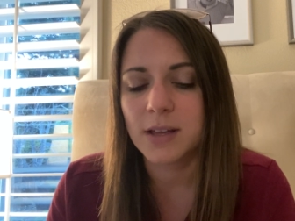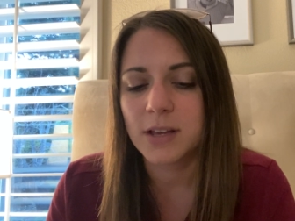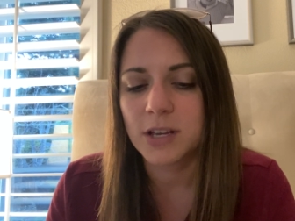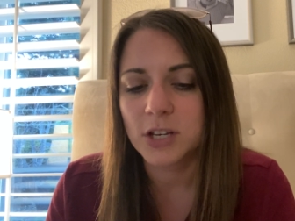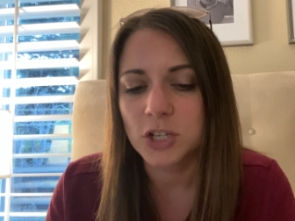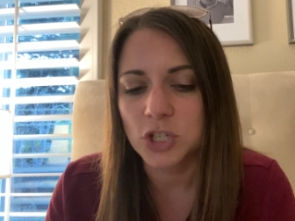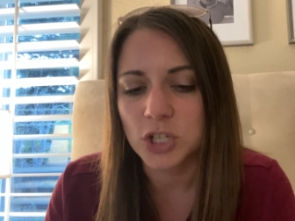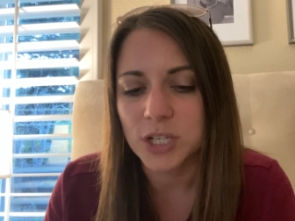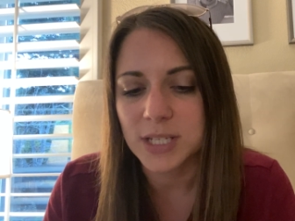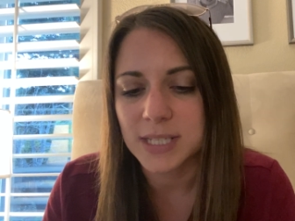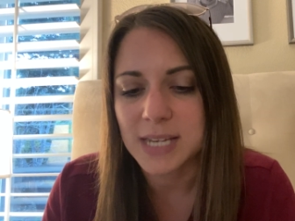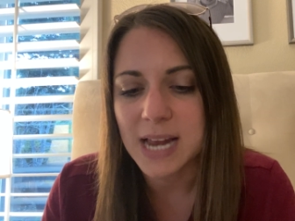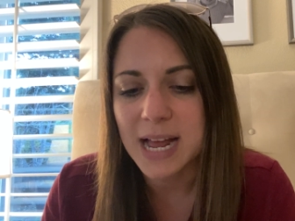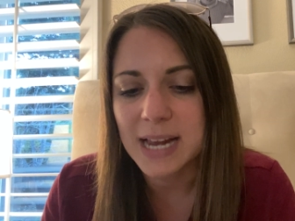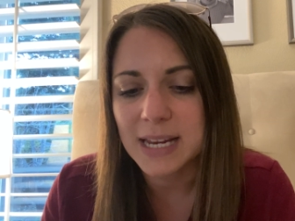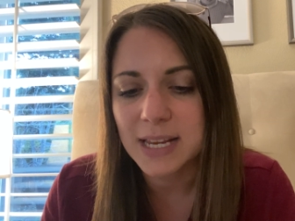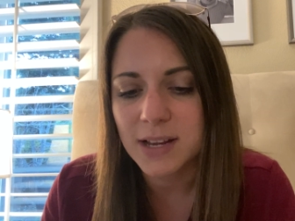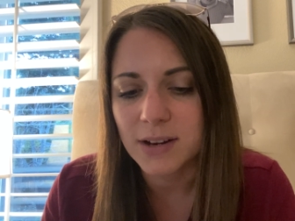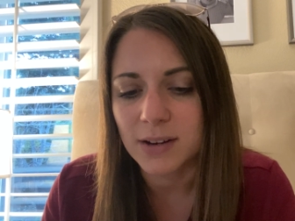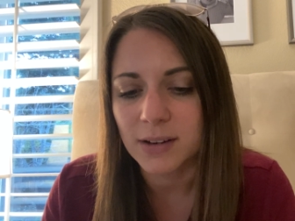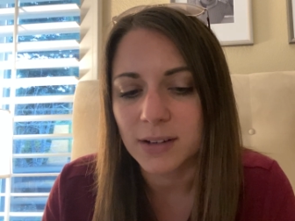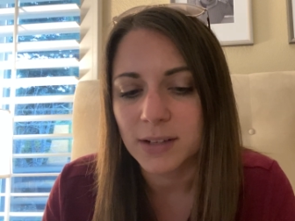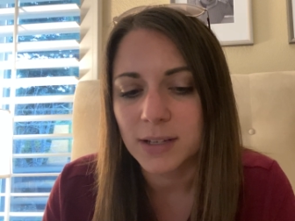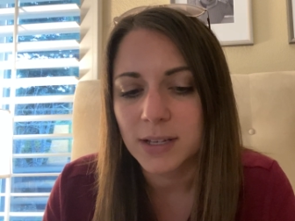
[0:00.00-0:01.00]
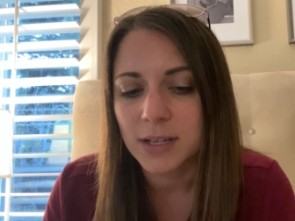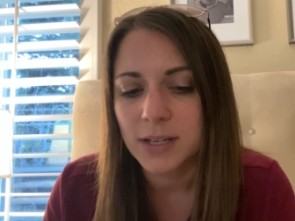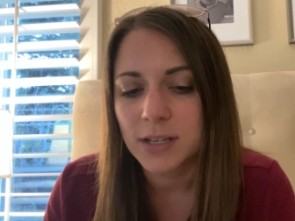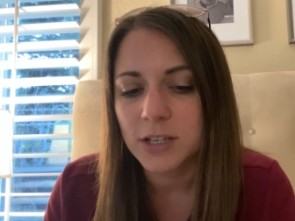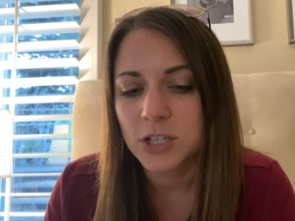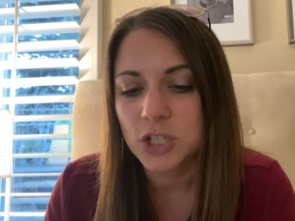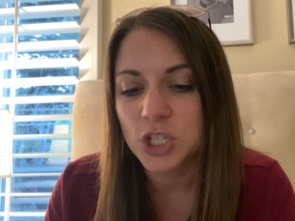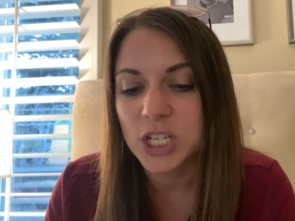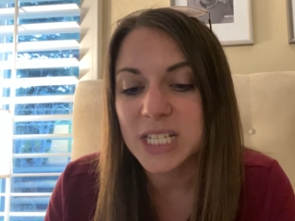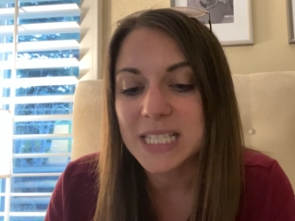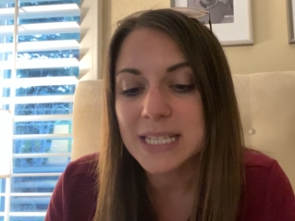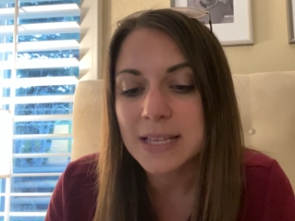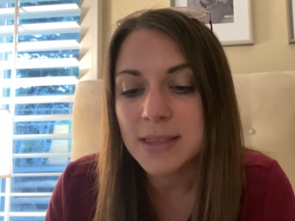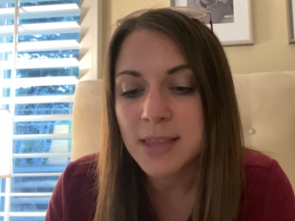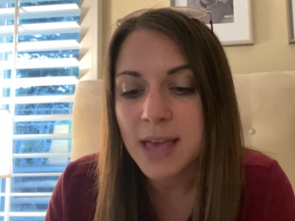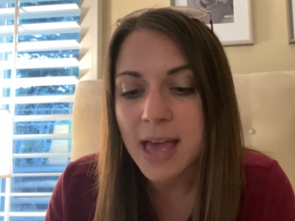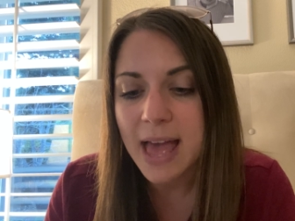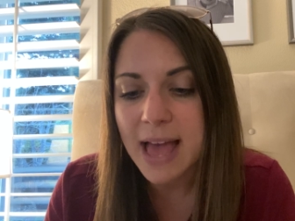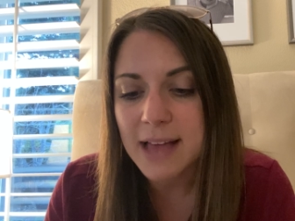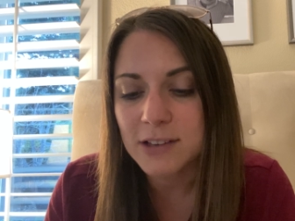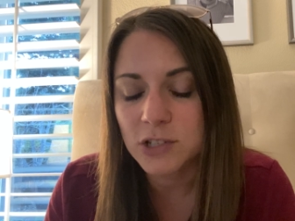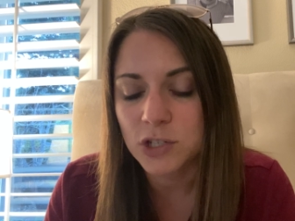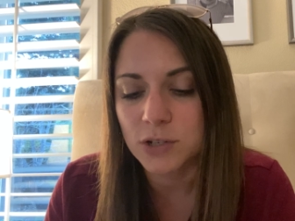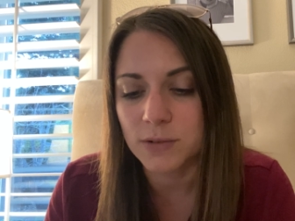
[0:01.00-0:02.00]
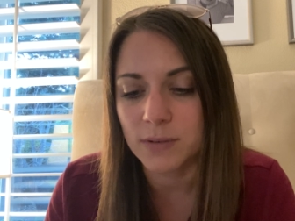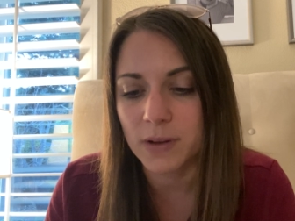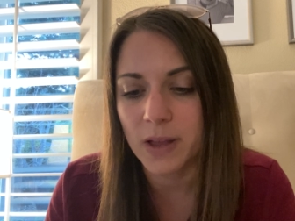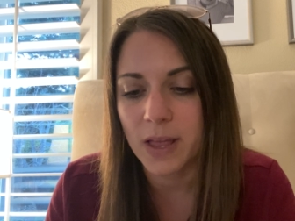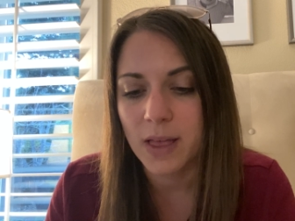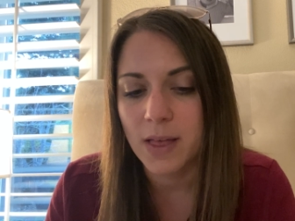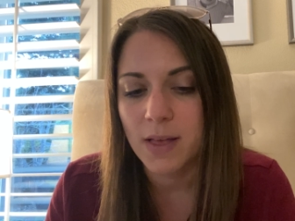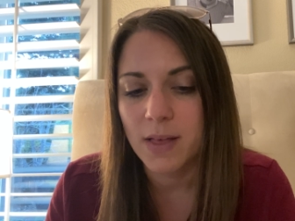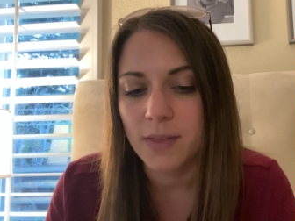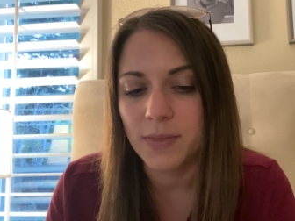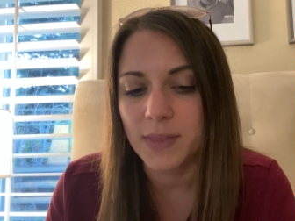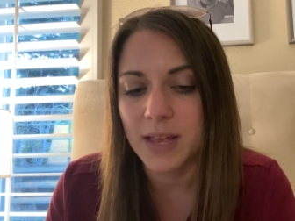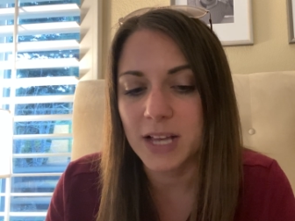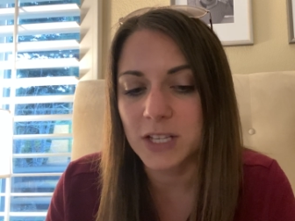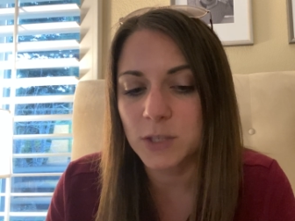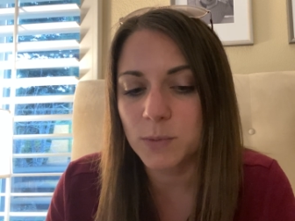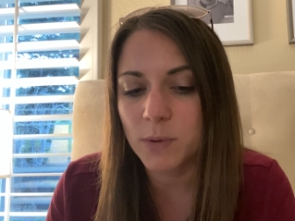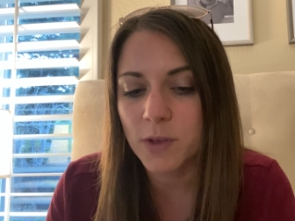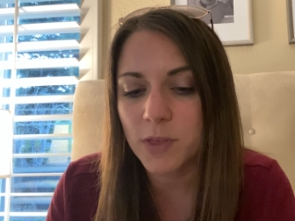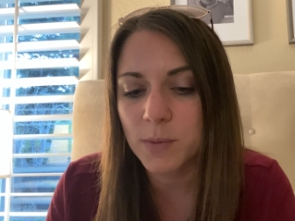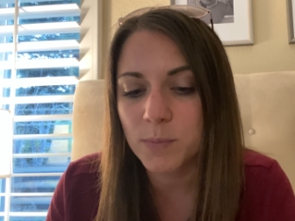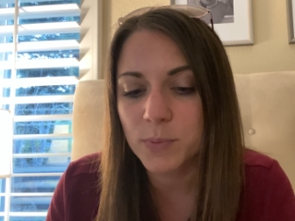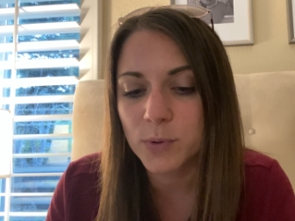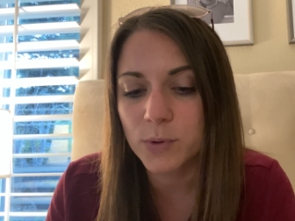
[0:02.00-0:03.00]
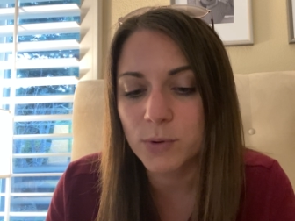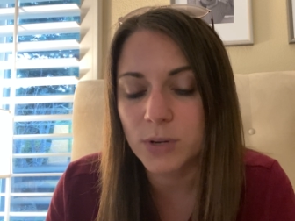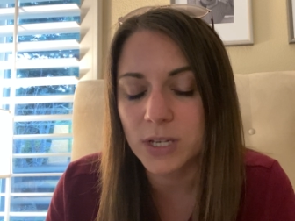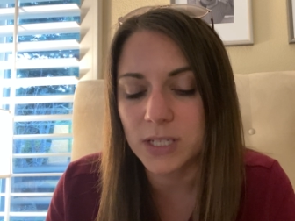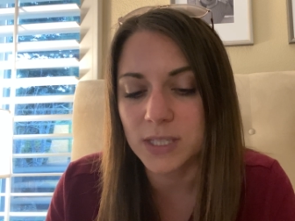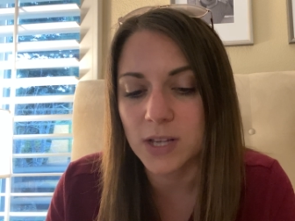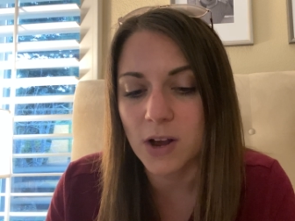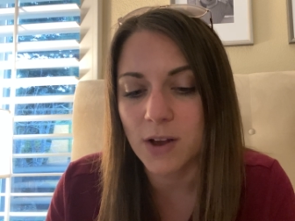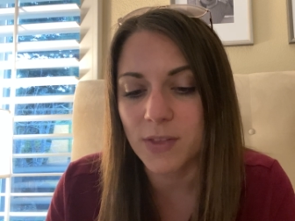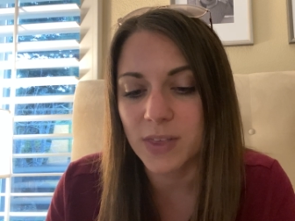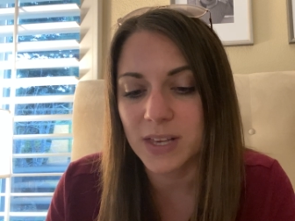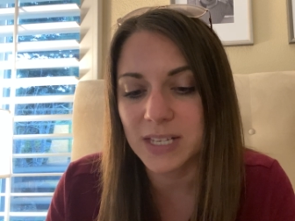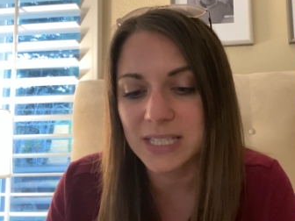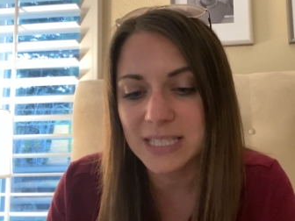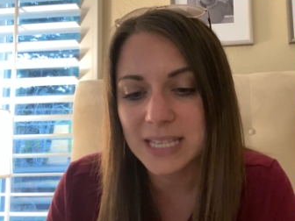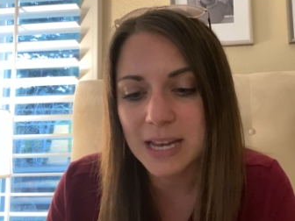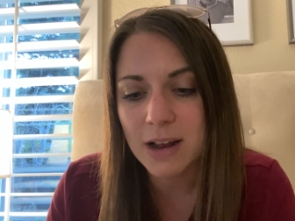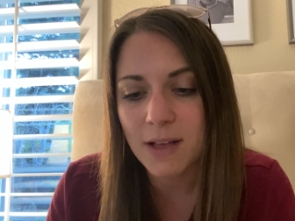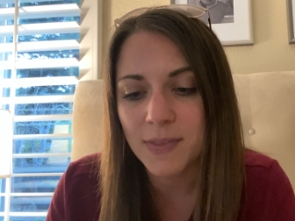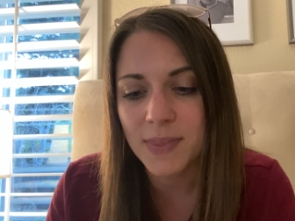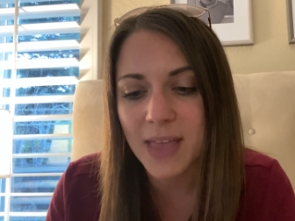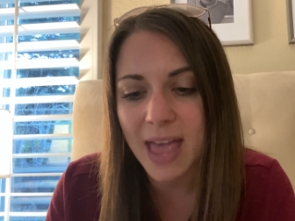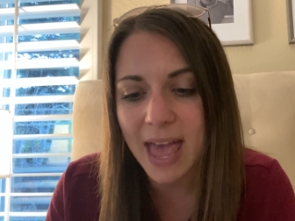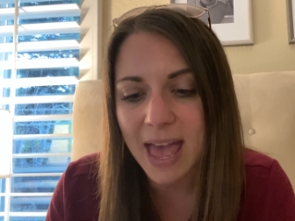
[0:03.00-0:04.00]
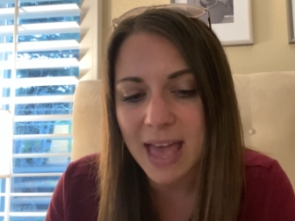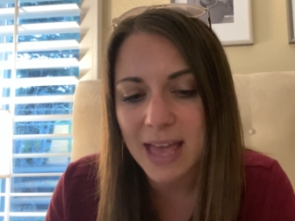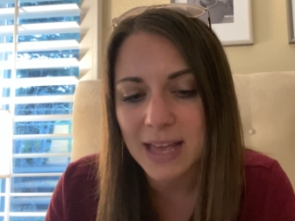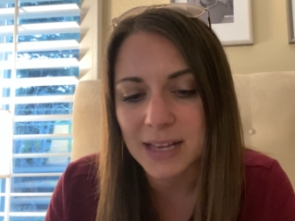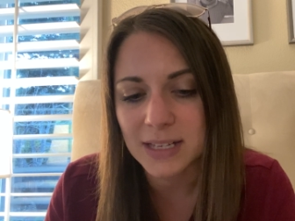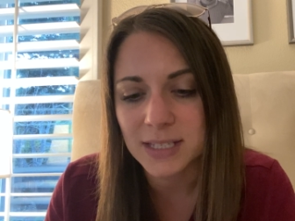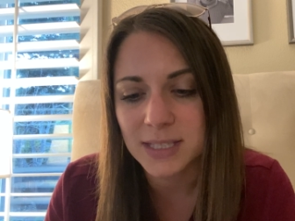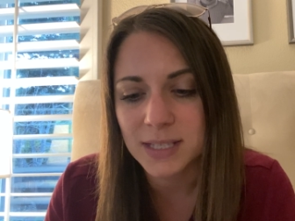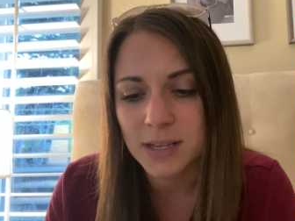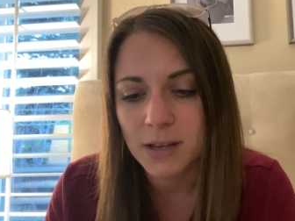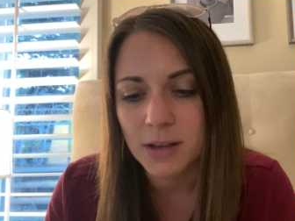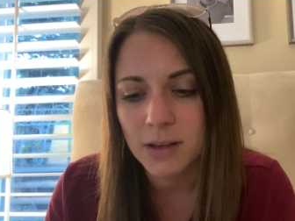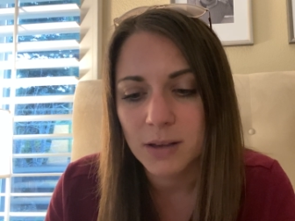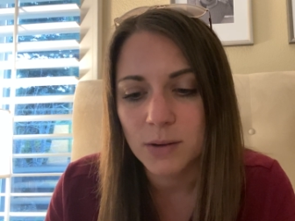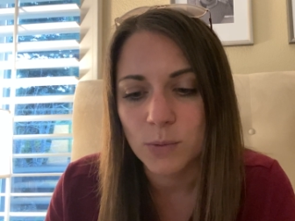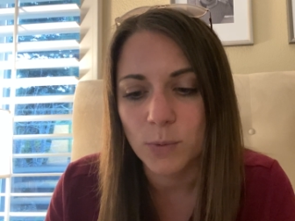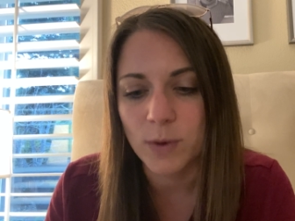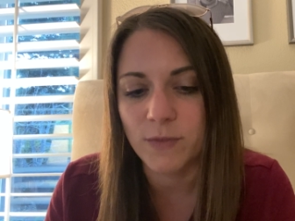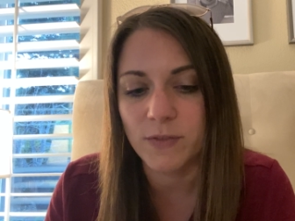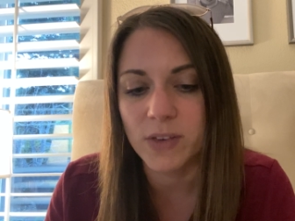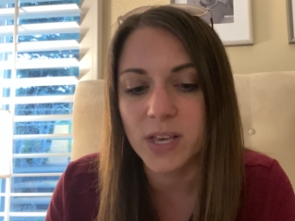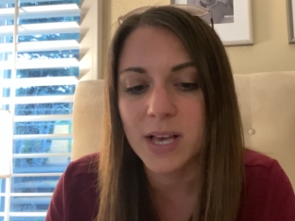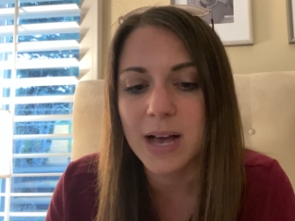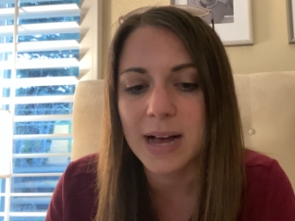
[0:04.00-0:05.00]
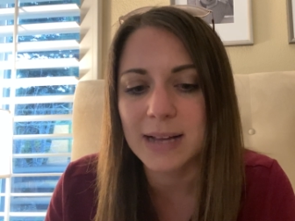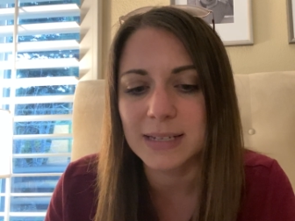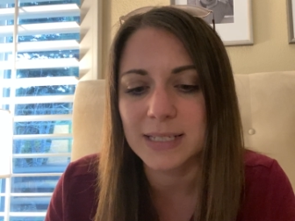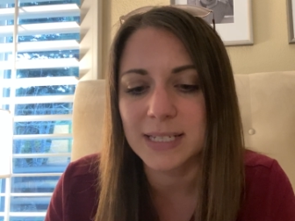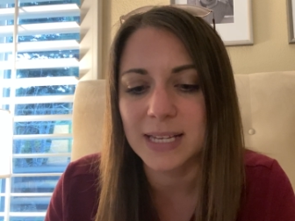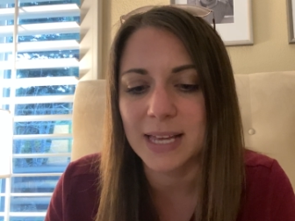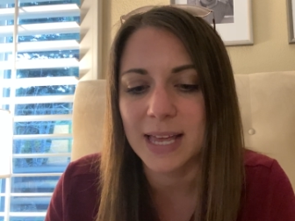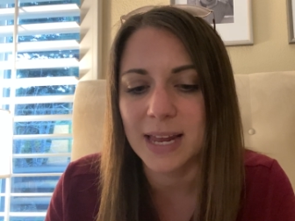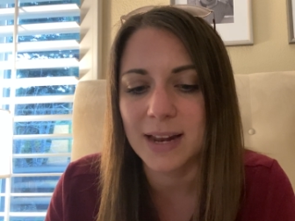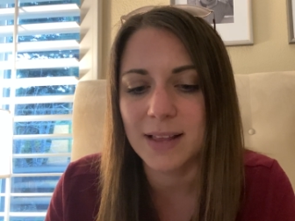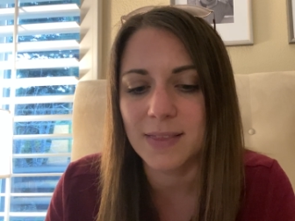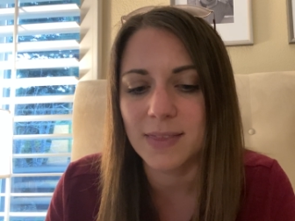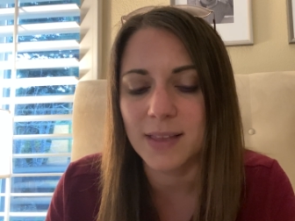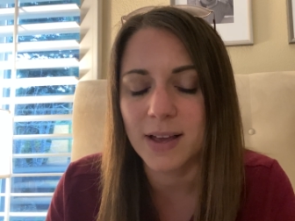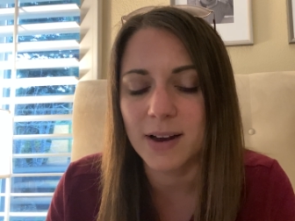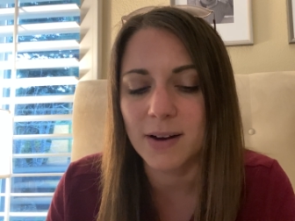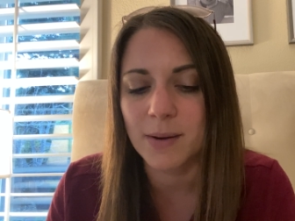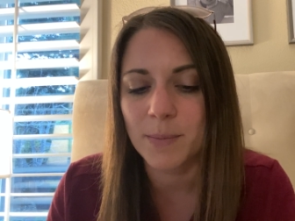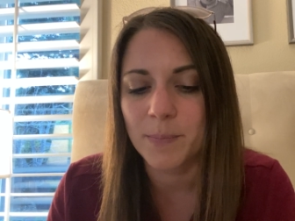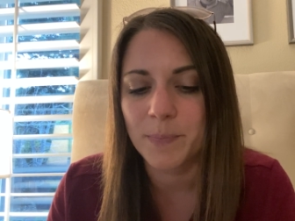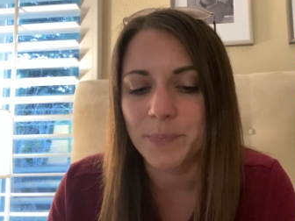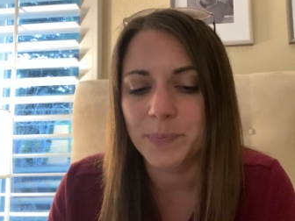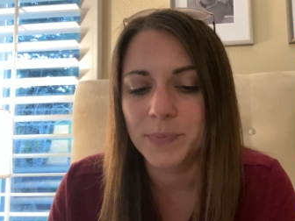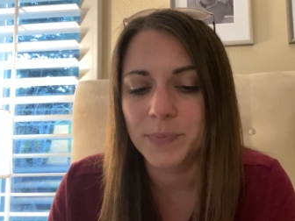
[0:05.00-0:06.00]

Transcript: She's not here. She's in the hatchery. That's where the broodies are. They sit on the eggs. We've got to get in there.